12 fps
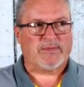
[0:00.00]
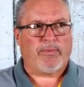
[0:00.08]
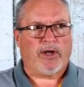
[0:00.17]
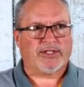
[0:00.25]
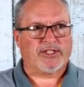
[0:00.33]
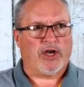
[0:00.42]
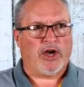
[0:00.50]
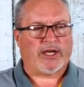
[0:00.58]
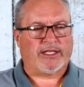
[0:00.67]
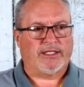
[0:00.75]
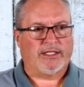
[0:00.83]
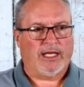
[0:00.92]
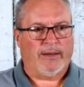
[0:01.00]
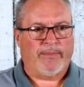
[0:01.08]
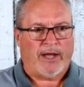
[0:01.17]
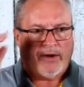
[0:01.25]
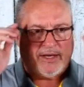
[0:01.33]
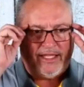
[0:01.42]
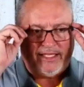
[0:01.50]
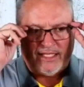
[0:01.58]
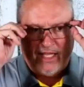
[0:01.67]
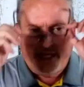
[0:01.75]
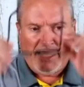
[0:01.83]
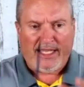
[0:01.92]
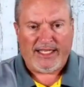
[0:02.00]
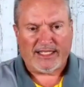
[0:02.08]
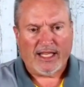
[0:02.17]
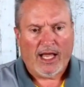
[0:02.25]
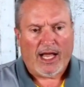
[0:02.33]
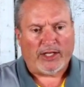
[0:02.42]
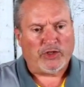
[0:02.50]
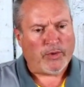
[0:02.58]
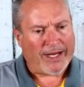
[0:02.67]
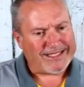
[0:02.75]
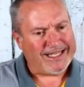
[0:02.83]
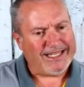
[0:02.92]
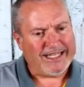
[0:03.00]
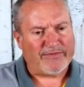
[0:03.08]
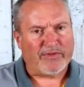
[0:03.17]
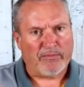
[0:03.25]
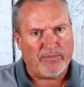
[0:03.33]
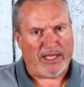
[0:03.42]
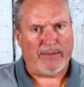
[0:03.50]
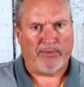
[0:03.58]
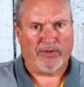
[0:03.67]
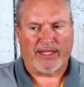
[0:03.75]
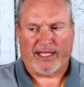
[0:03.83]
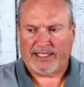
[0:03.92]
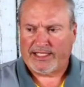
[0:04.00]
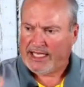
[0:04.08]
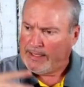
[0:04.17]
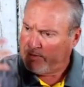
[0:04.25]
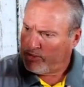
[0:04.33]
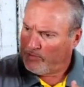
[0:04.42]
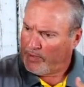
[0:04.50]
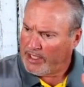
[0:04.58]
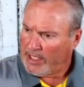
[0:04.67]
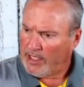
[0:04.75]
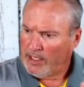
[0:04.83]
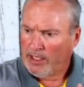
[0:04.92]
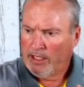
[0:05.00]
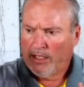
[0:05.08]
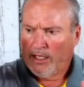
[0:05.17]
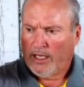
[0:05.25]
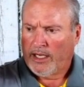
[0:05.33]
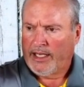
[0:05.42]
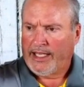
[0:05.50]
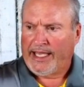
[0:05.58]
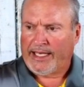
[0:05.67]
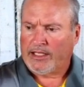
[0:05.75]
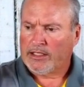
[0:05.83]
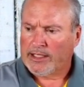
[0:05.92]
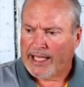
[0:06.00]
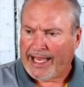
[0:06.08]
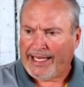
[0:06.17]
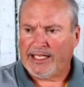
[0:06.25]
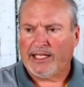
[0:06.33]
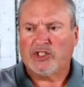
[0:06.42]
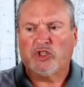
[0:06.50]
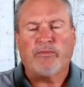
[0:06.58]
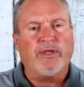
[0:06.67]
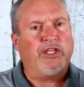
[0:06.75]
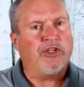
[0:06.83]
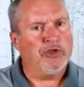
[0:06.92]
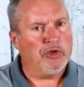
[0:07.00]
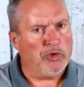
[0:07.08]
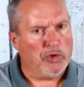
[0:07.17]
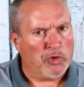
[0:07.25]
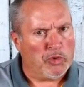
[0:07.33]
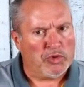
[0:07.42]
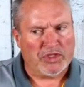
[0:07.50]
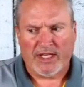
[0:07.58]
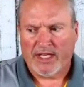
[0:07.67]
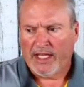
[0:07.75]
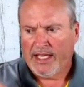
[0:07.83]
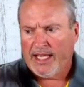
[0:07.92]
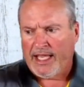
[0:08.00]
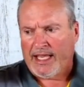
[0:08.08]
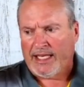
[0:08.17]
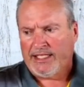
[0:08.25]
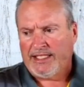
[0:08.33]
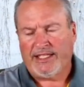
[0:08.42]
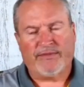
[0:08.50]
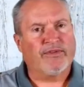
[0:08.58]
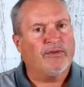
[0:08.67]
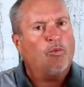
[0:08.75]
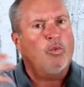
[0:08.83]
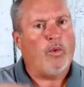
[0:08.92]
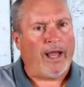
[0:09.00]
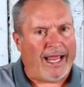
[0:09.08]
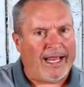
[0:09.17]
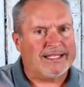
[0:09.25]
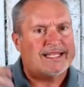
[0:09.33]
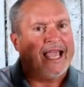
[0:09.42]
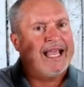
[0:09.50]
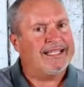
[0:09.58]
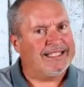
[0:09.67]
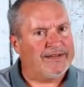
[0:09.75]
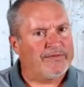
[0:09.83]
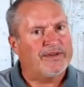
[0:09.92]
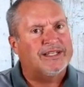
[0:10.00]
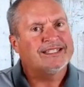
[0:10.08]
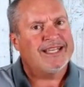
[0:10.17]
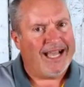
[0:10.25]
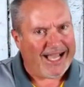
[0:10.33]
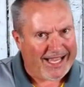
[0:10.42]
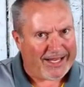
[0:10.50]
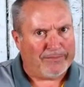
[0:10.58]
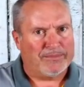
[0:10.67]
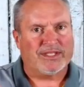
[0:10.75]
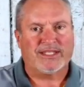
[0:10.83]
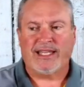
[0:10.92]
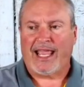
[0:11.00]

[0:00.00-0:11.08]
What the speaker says: Paul talking about? He's addressing different people that seem to be inclined to be used in different ways at different times.